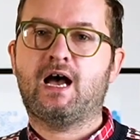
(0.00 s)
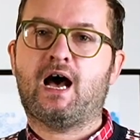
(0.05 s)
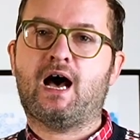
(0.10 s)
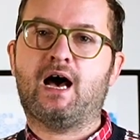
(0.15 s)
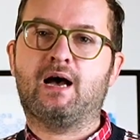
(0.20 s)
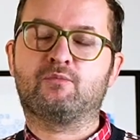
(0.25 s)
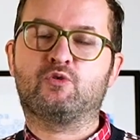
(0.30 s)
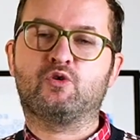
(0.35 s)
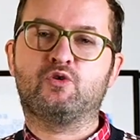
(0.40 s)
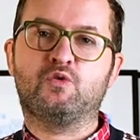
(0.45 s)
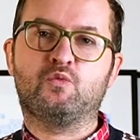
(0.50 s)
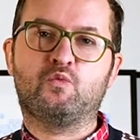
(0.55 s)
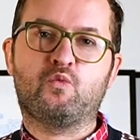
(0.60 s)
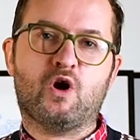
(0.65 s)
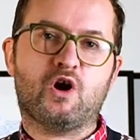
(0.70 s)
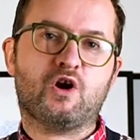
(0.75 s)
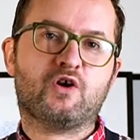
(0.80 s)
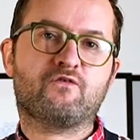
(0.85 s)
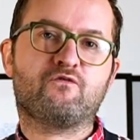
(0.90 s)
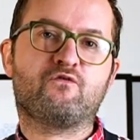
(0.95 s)
I'm going to
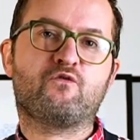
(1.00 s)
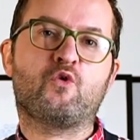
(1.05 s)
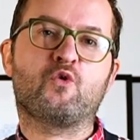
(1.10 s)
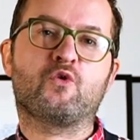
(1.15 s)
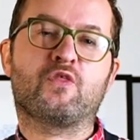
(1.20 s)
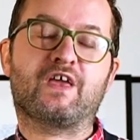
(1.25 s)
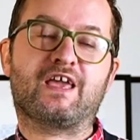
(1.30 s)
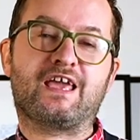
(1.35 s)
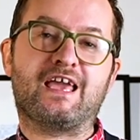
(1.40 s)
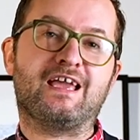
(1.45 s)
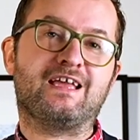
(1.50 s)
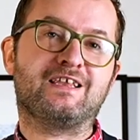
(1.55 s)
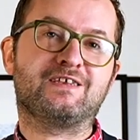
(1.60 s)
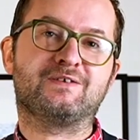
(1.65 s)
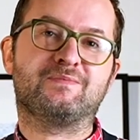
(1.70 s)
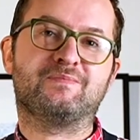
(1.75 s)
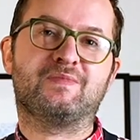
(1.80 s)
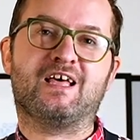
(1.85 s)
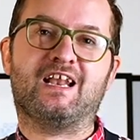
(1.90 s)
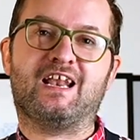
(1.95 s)
work for the
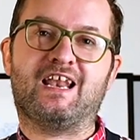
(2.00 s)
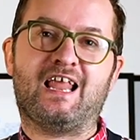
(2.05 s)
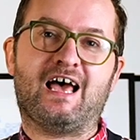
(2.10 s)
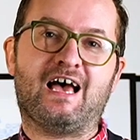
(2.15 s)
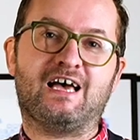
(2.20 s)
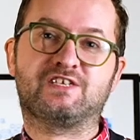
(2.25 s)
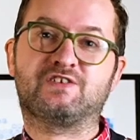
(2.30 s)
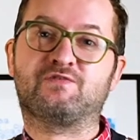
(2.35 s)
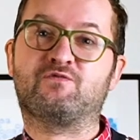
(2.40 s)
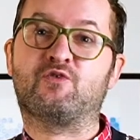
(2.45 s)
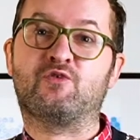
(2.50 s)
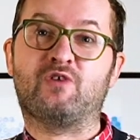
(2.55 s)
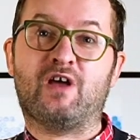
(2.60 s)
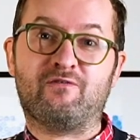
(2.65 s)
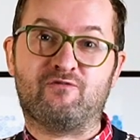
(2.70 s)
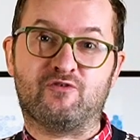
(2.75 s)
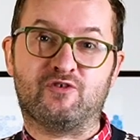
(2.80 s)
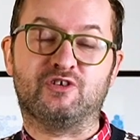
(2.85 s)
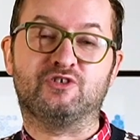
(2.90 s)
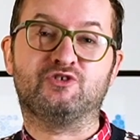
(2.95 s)
kingdom that lasts
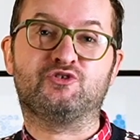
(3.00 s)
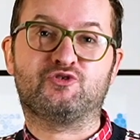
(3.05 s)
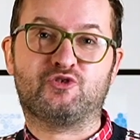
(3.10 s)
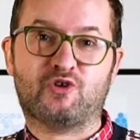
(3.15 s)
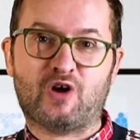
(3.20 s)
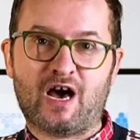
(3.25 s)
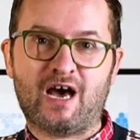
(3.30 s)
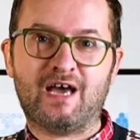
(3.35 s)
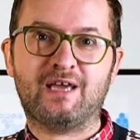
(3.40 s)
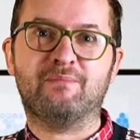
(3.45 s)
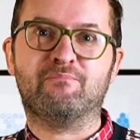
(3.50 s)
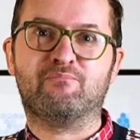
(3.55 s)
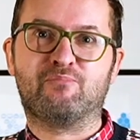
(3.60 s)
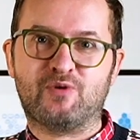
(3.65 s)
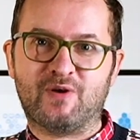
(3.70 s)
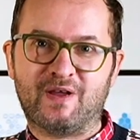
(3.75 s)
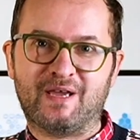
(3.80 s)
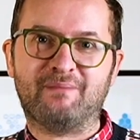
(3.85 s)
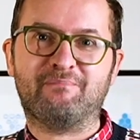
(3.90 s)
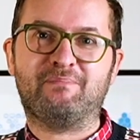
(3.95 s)
forever and try and
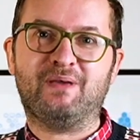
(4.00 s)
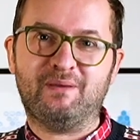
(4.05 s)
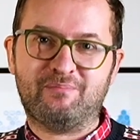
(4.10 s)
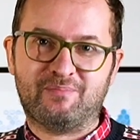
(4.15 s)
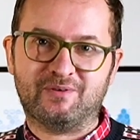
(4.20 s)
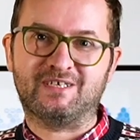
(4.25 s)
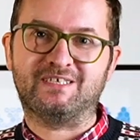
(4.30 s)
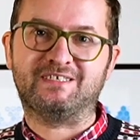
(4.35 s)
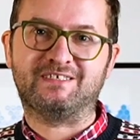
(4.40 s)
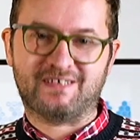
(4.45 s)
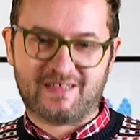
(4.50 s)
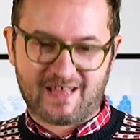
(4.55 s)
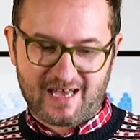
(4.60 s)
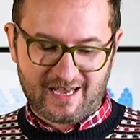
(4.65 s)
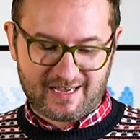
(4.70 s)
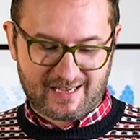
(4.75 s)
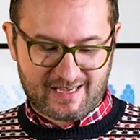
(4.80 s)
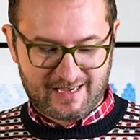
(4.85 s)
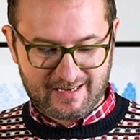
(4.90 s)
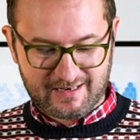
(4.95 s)
bring people into
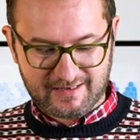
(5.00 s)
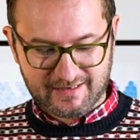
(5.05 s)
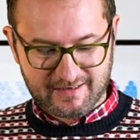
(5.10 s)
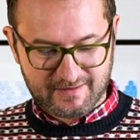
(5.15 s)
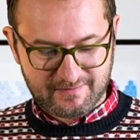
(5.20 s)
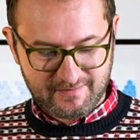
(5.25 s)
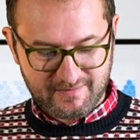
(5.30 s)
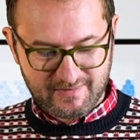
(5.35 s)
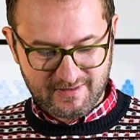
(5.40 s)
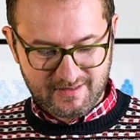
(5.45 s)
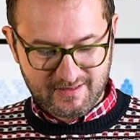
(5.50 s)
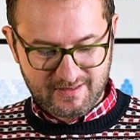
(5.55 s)
that kingdom.